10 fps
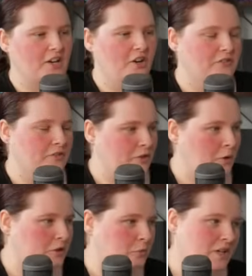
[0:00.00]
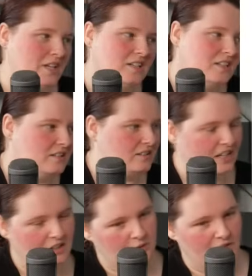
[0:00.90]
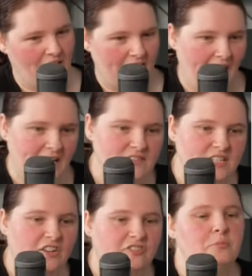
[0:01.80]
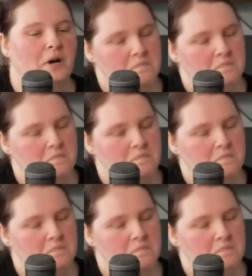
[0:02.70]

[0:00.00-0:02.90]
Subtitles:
off and folded weird and all of that kind of stuff. But